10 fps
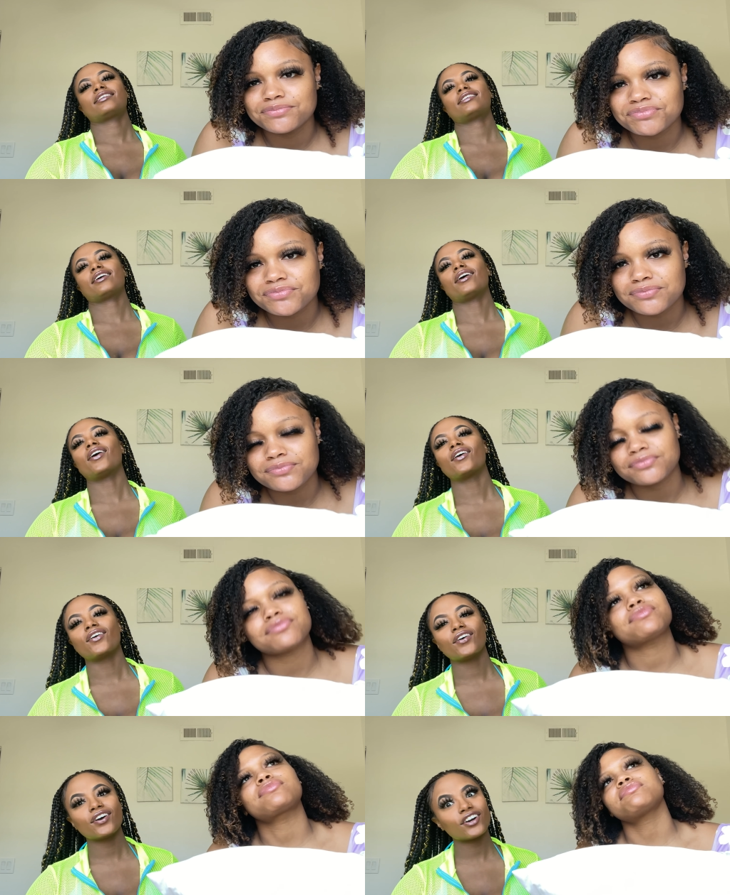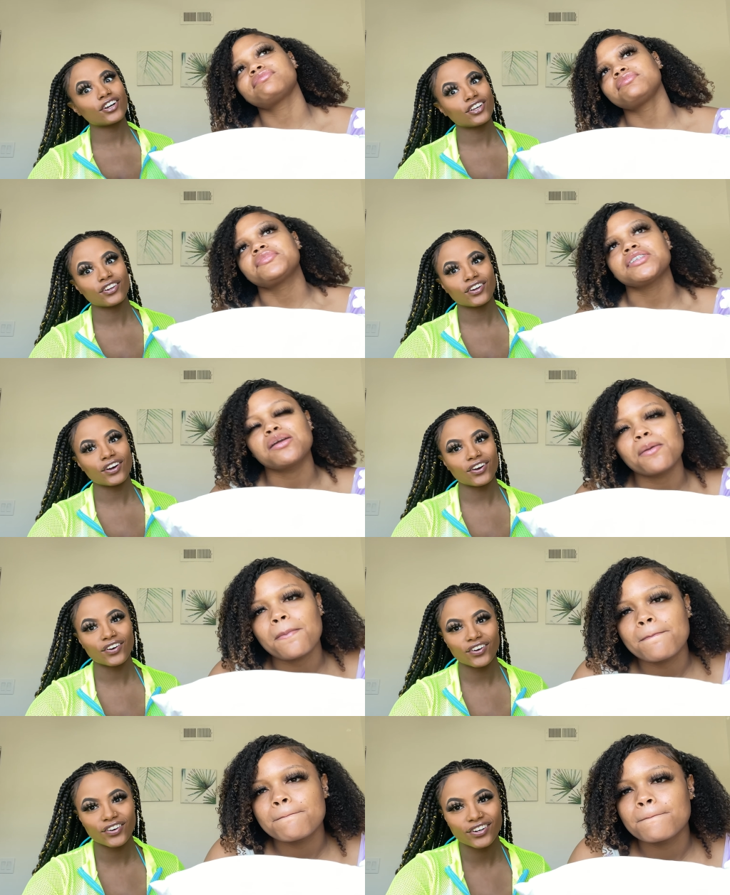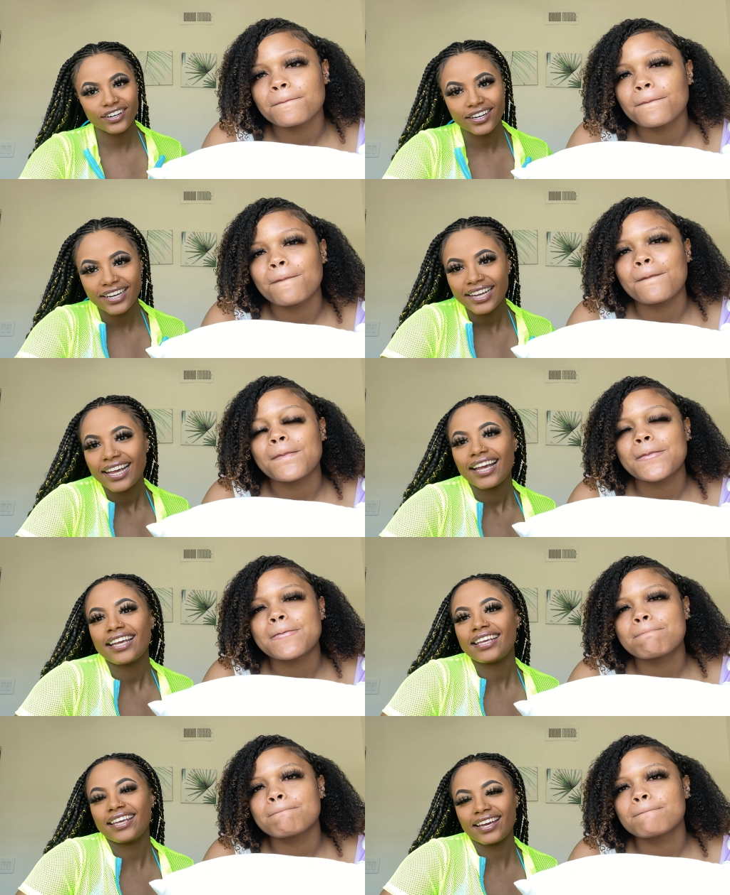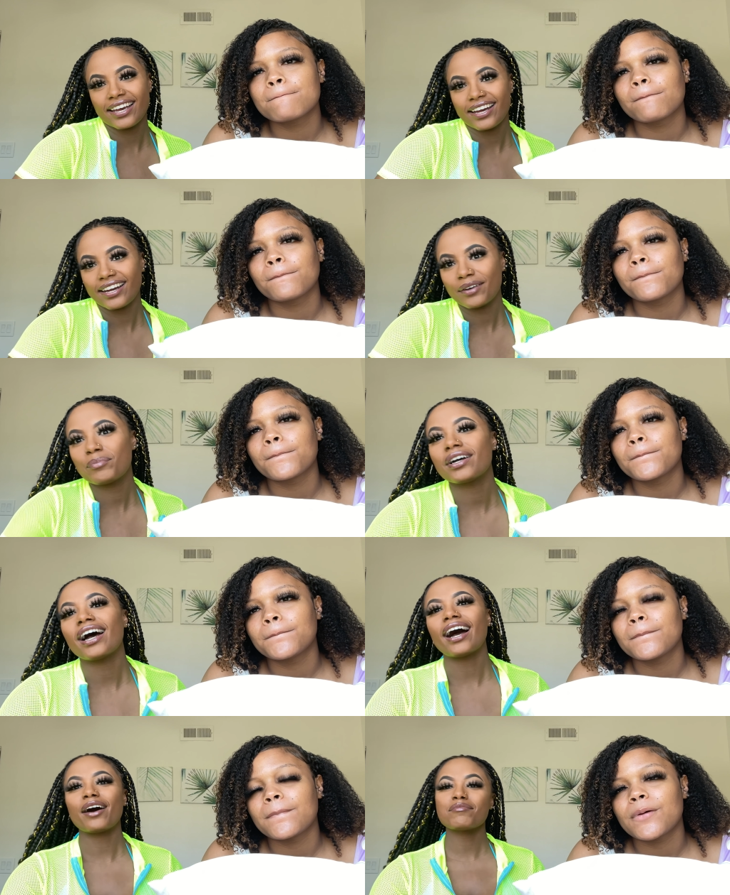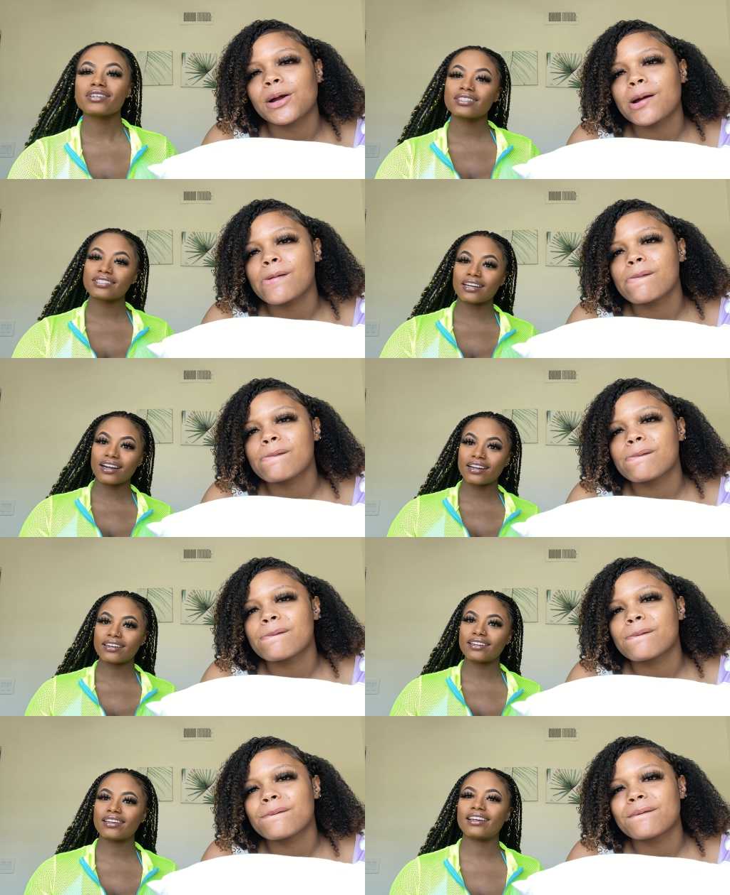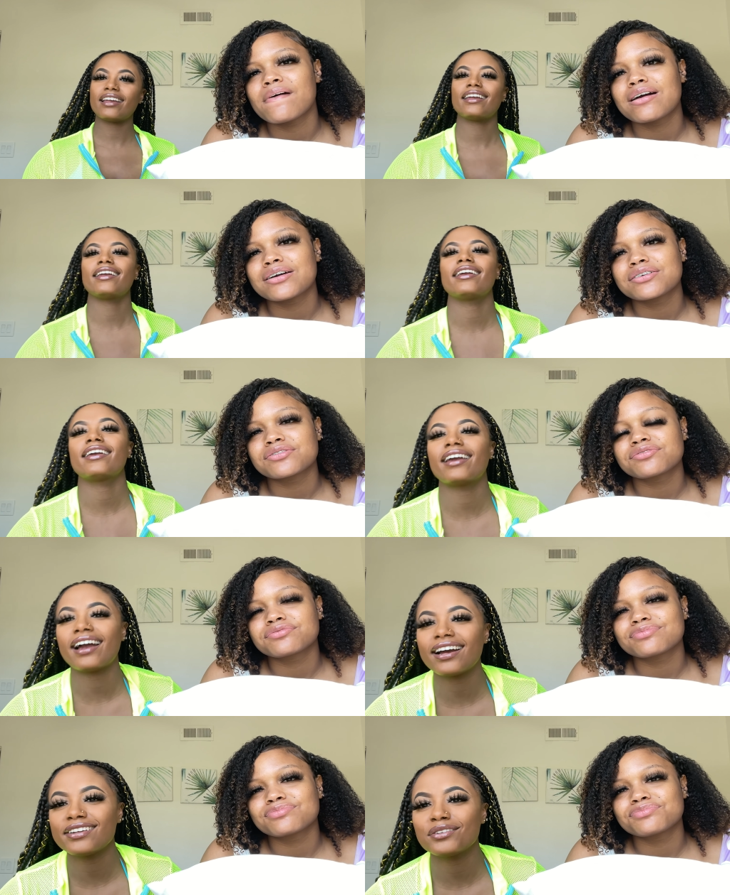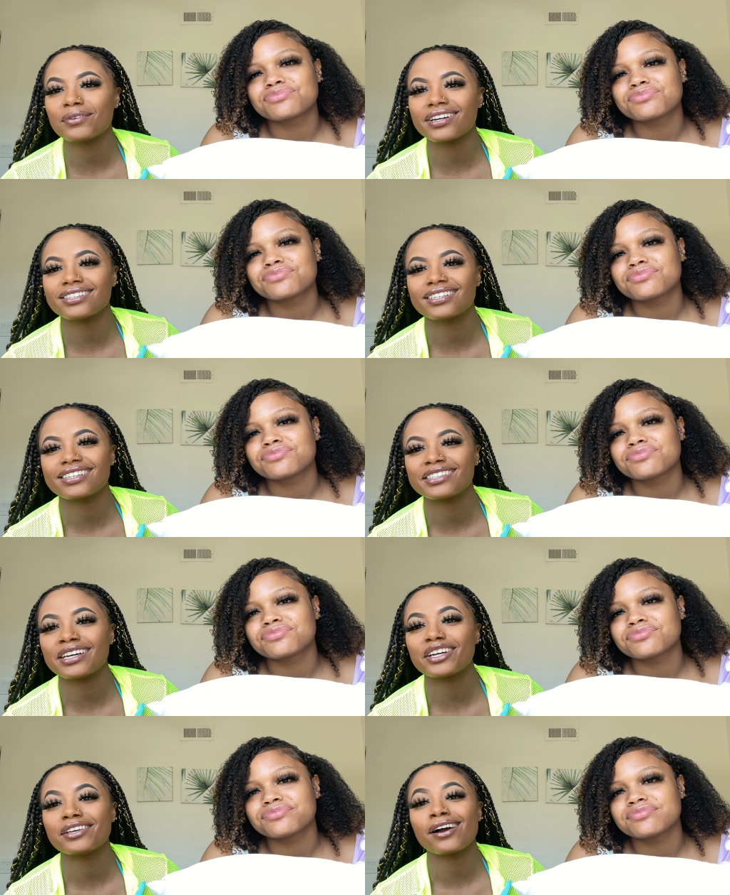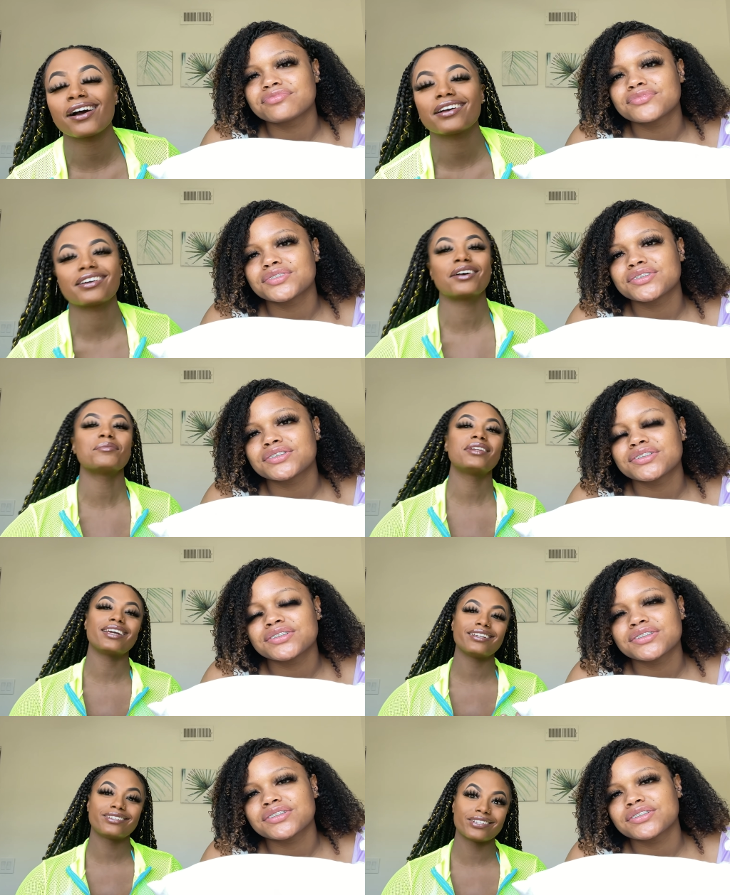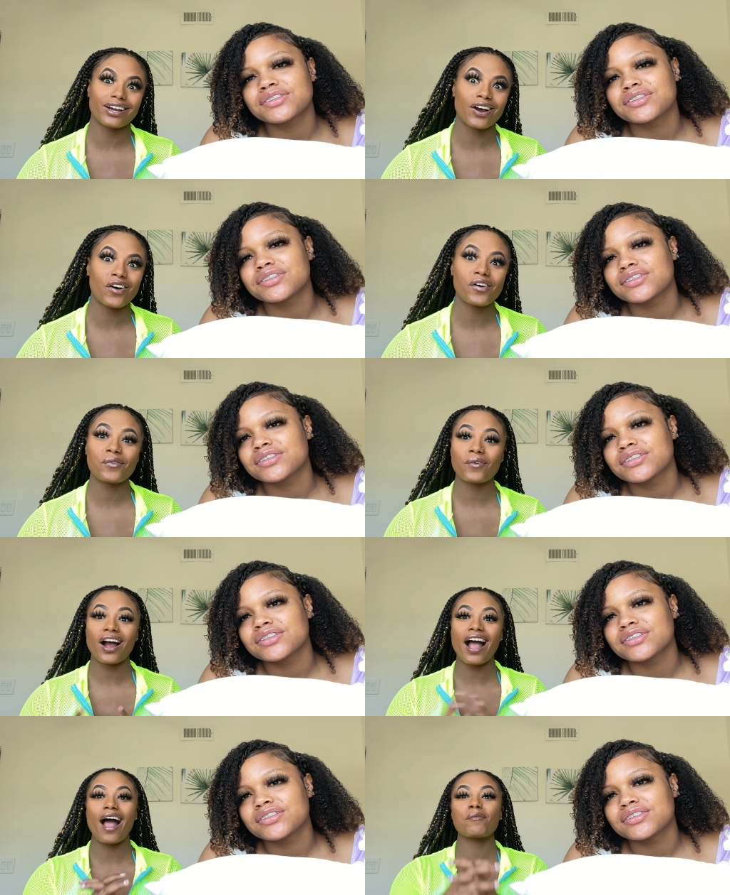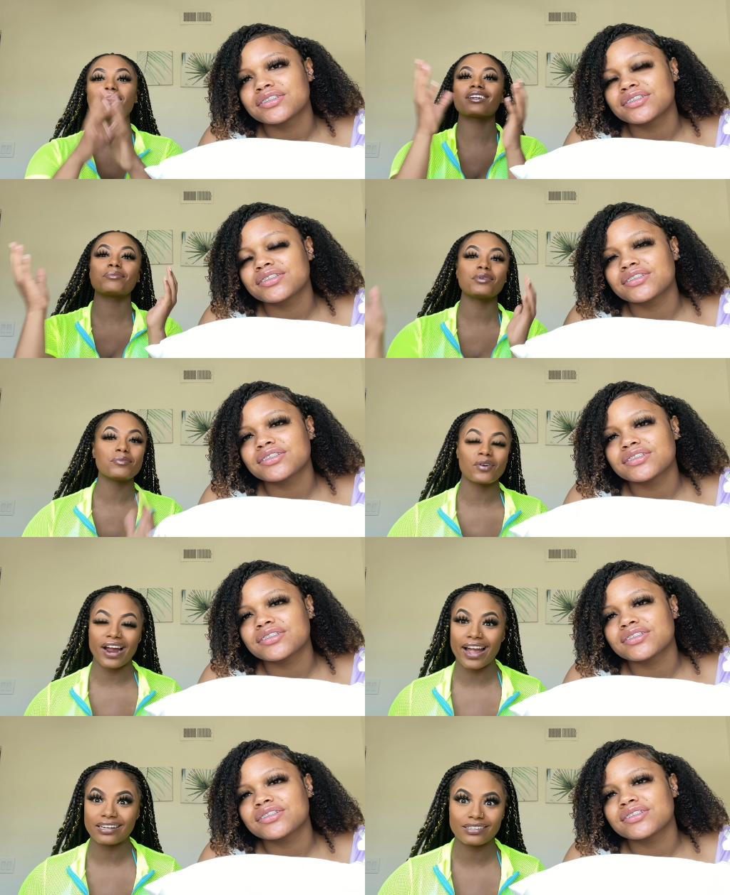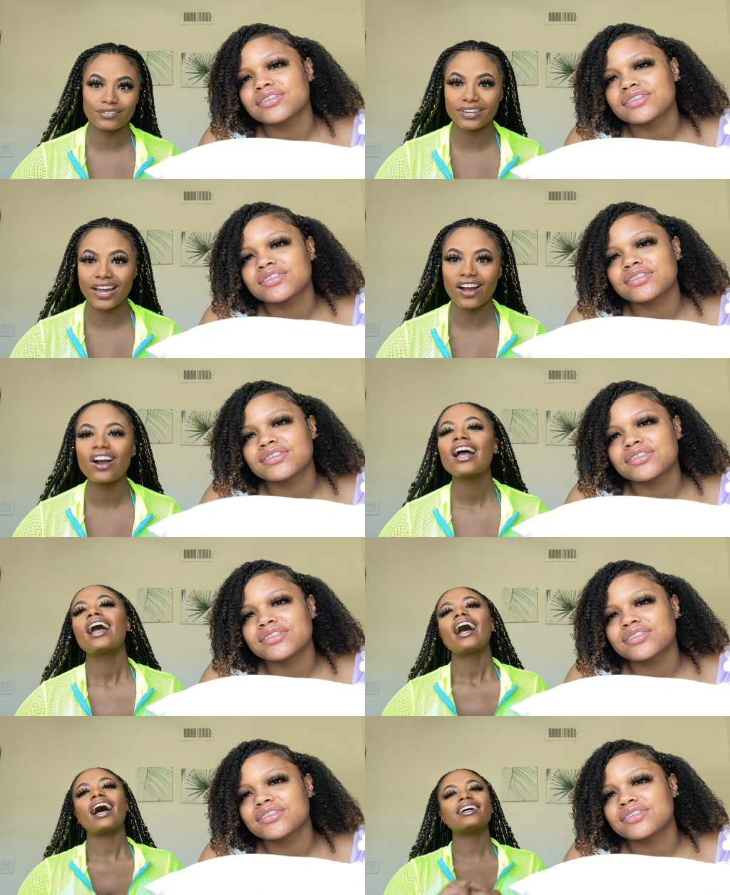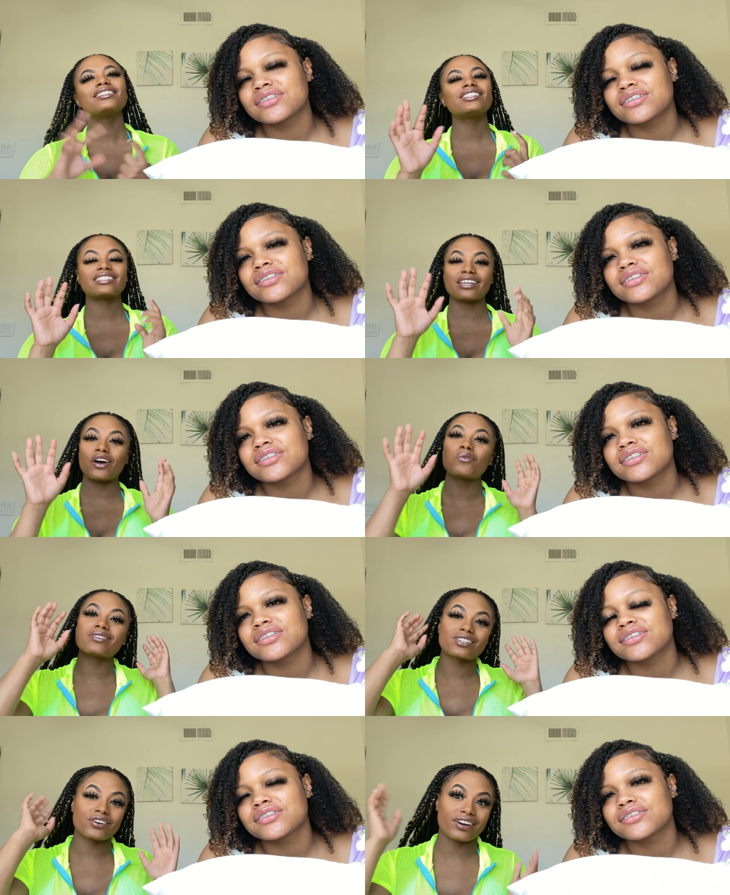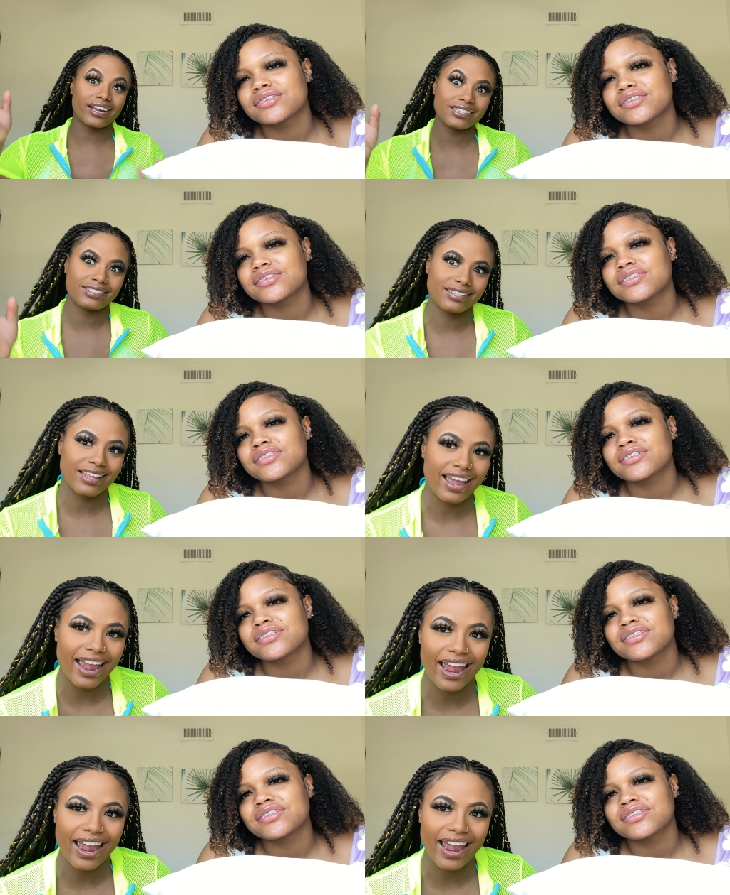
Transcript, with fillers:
Speaker 1: so, you know, yeah, but I'm excited and I just wanted to, yeah, update y'all on why I'm going to be more active now. It was just, it was crazy that